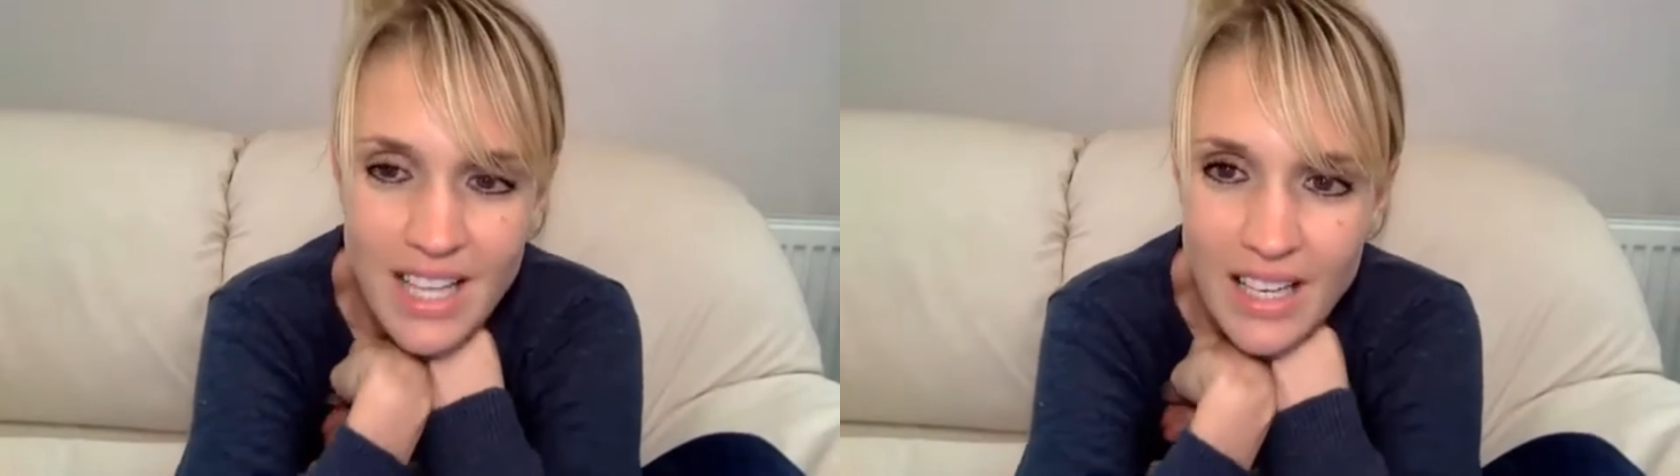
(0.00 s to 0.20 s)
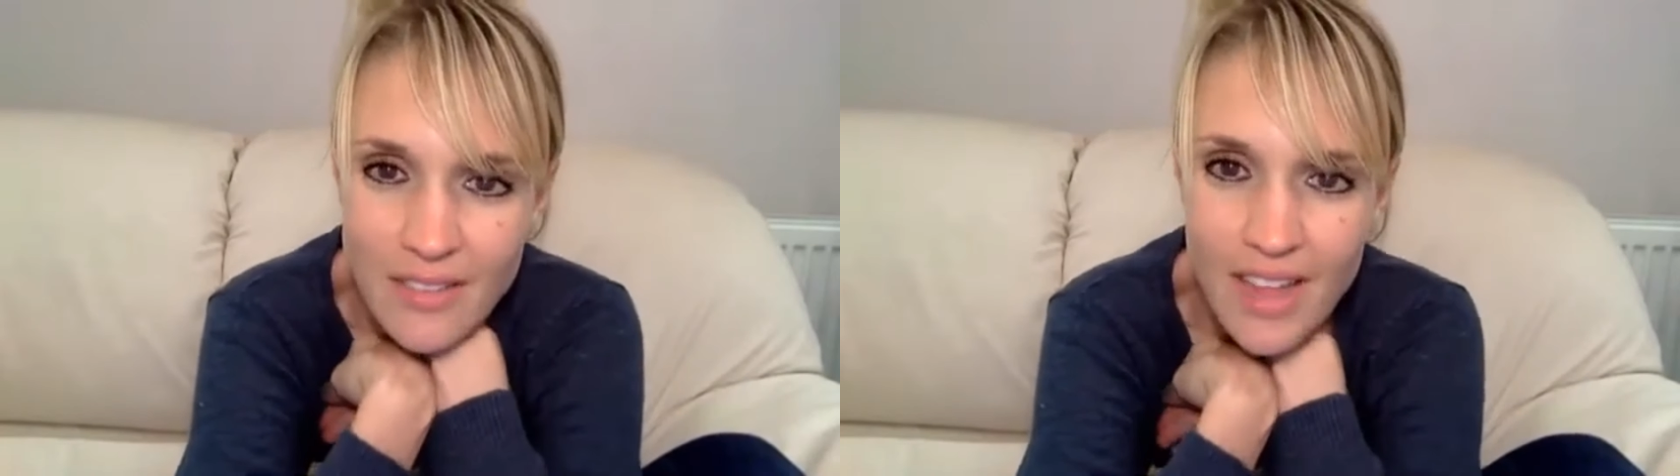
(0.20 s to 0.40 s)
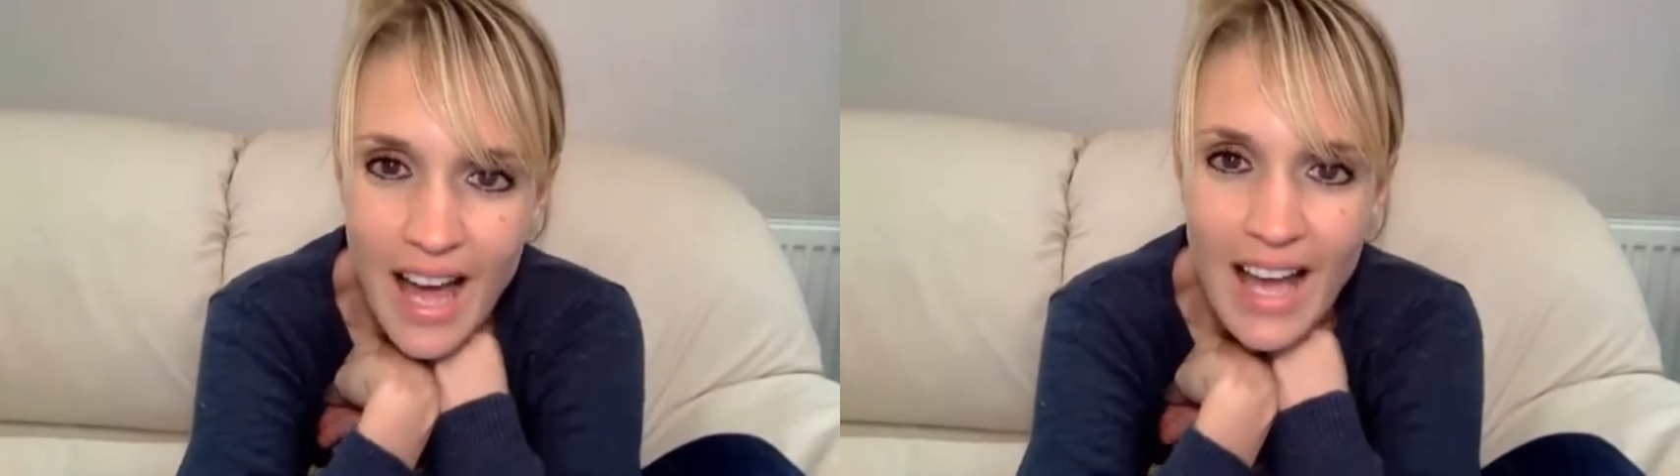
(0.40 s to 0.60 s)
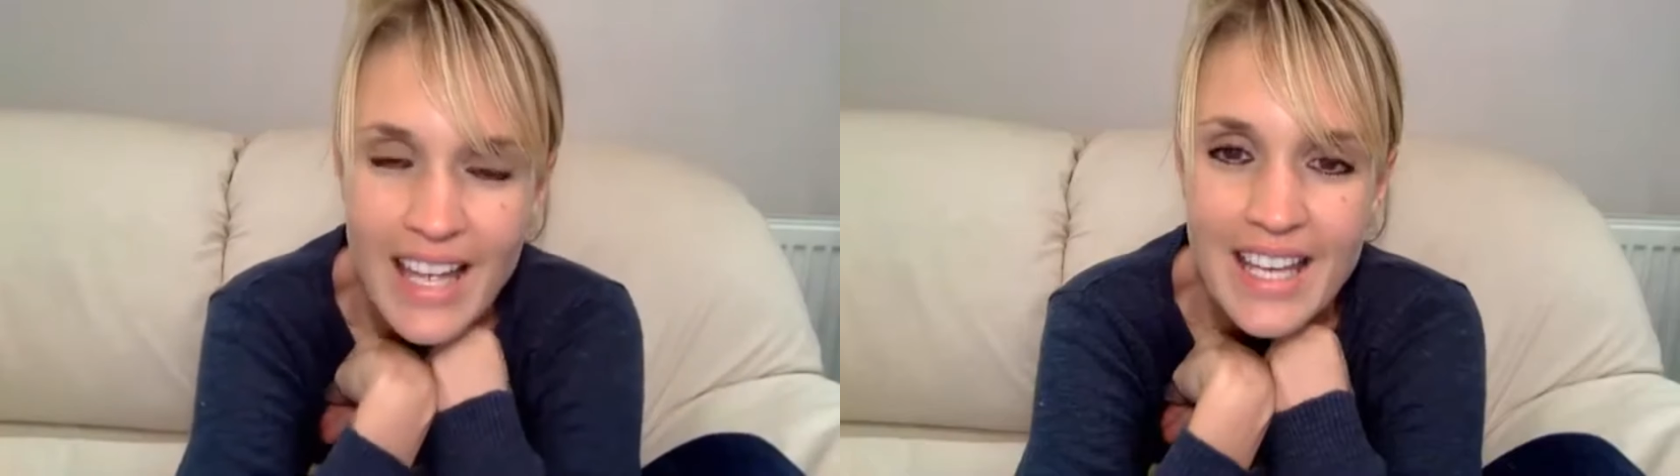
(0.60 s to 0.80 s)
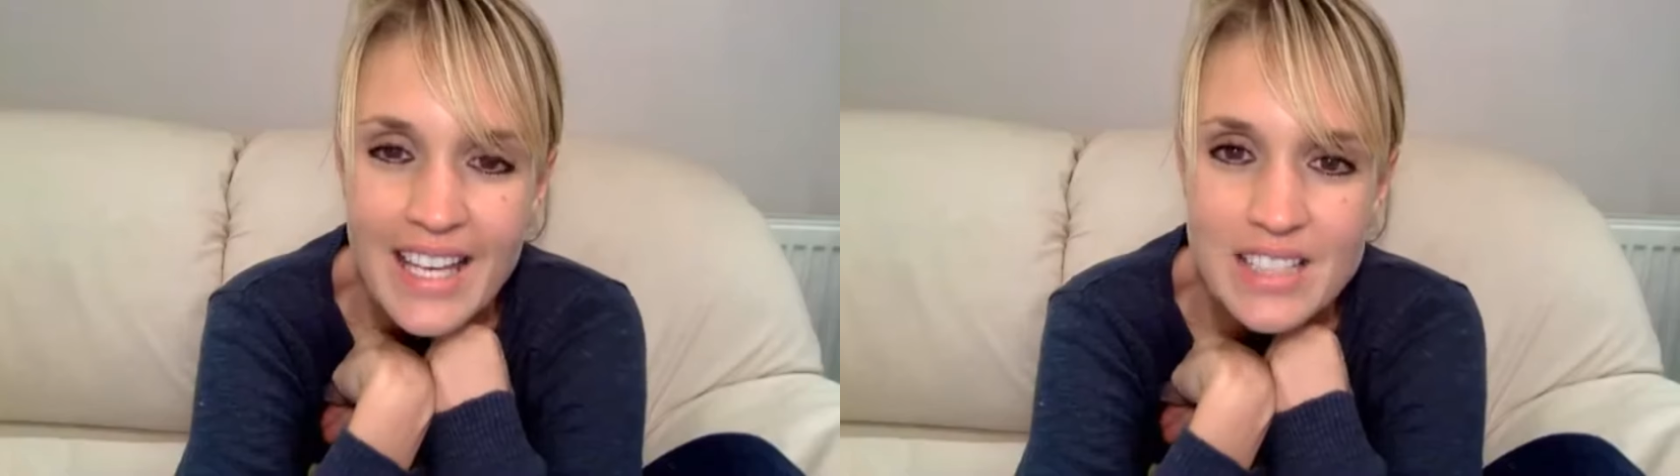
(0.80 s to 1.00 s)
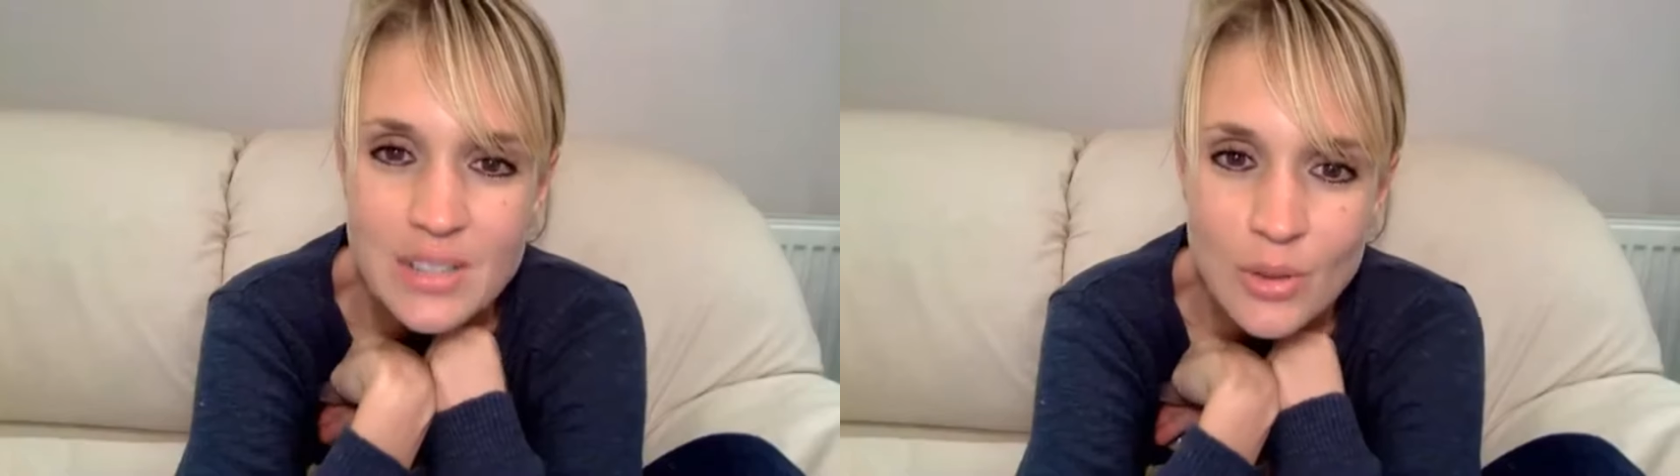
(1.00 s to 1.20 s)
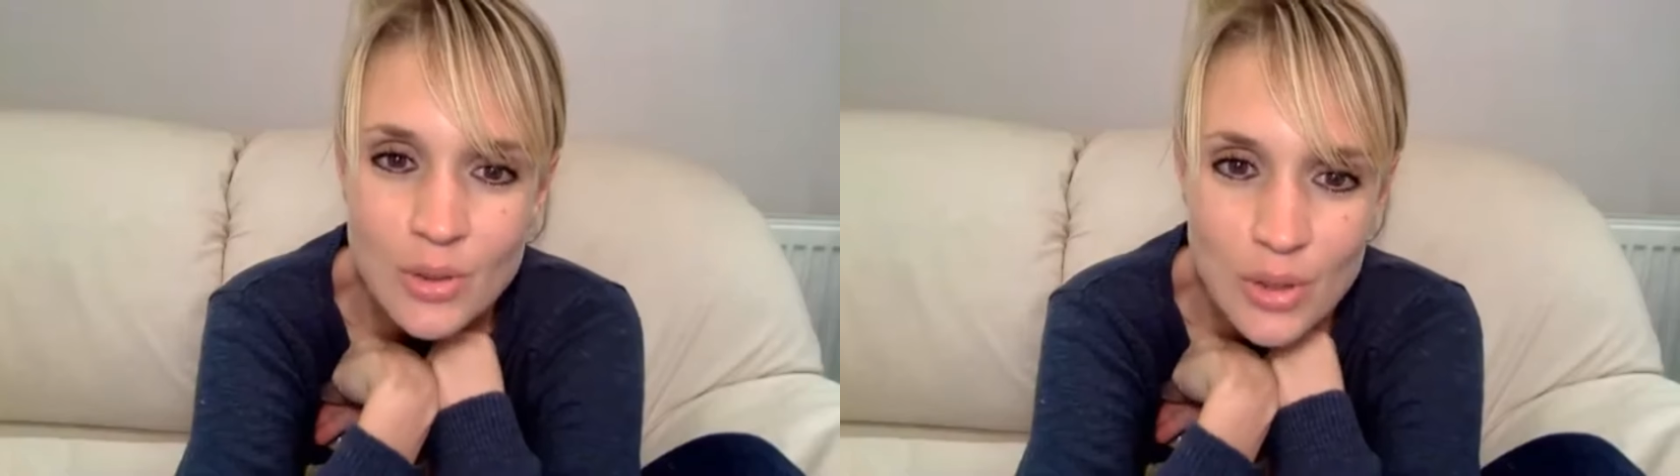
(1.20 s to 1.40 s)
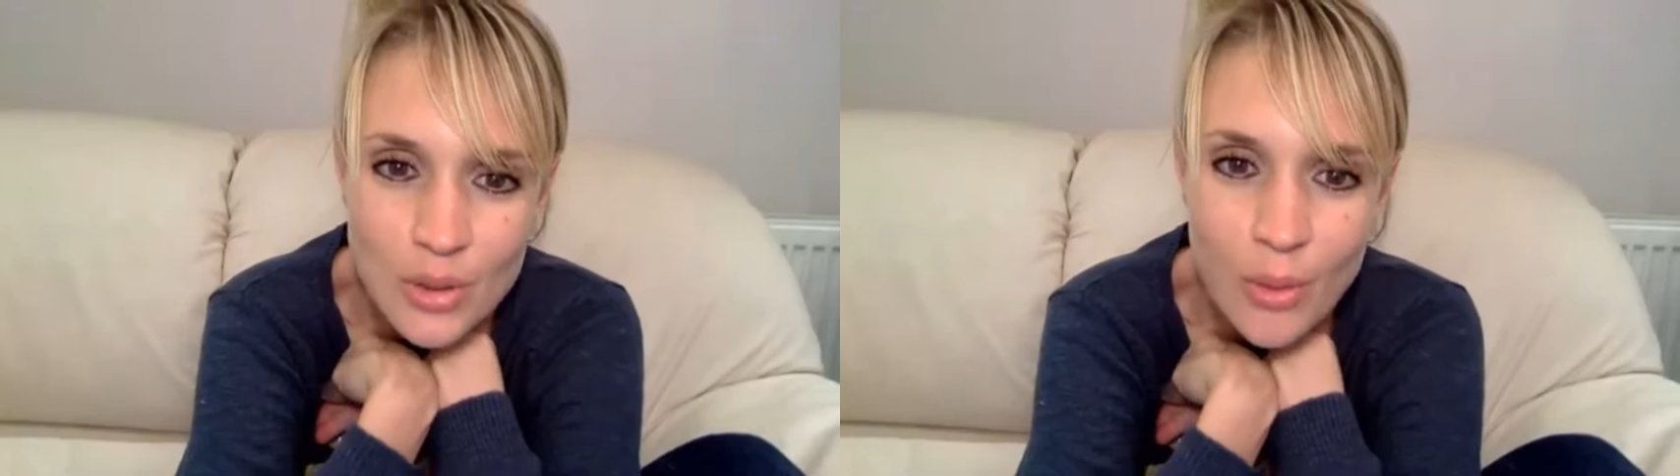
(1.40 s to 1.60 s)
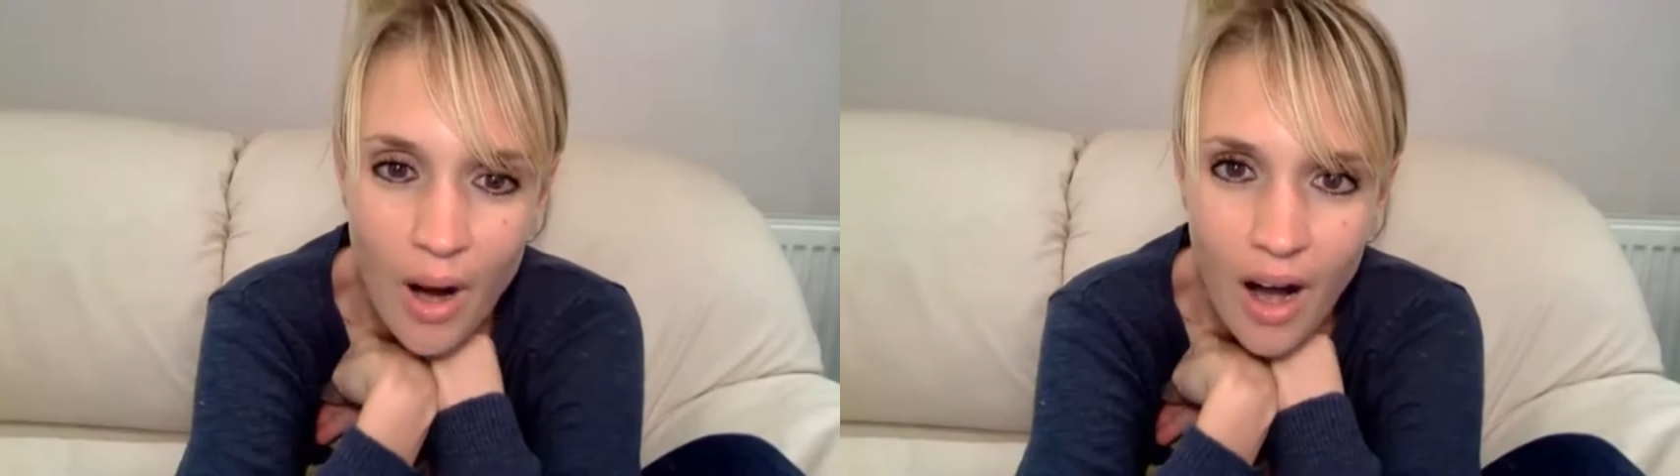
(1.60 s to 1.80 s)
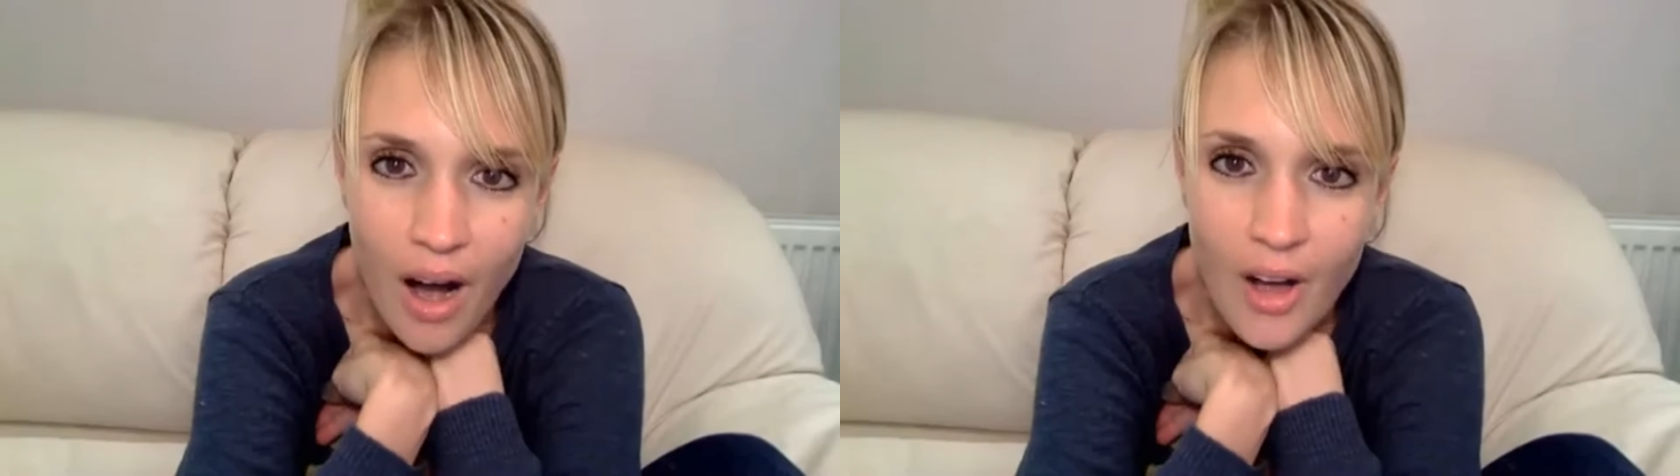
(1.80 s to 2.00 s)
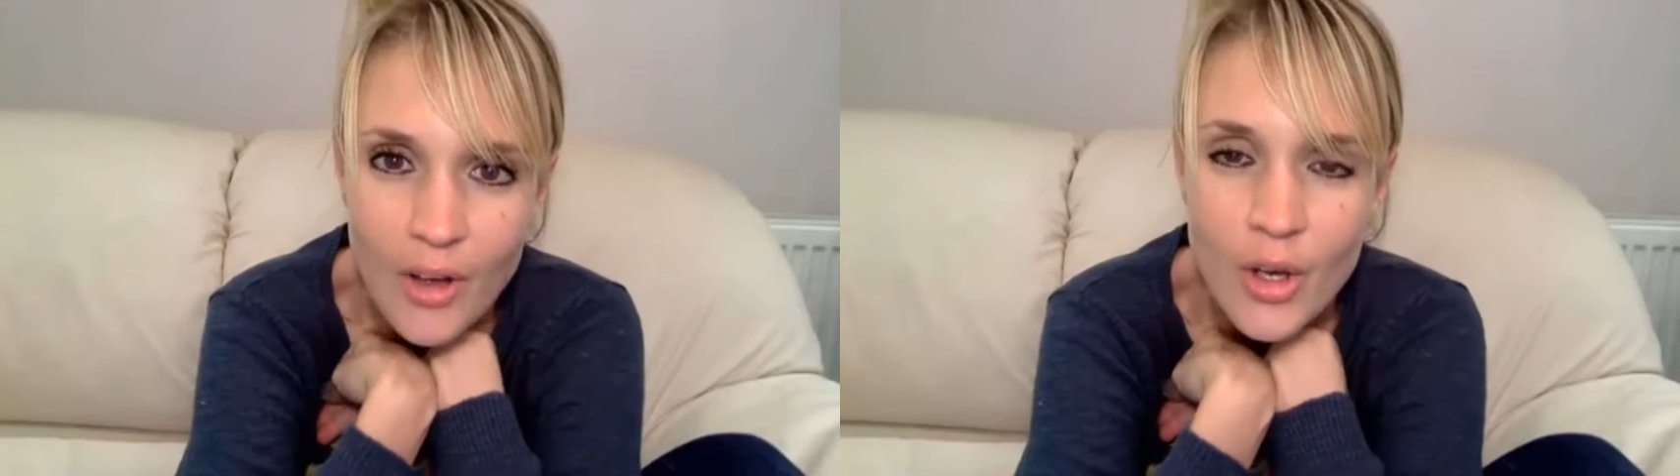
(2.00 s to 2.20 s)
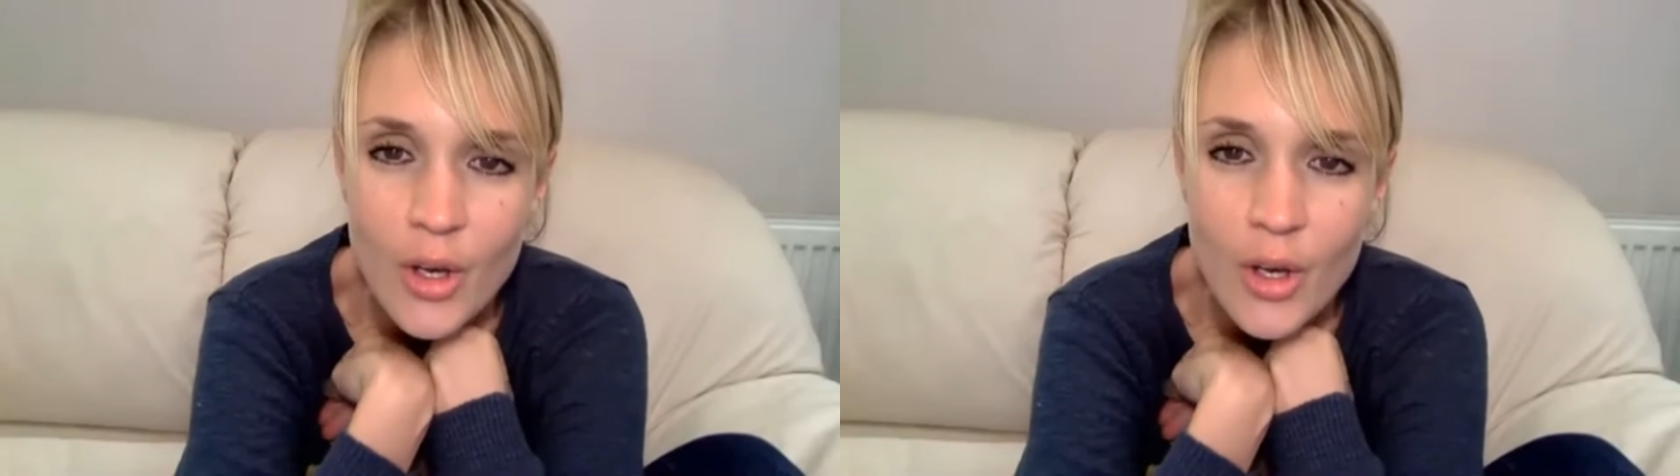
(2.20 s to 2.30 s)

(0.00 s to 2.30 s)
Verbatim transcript: None of that is who you are.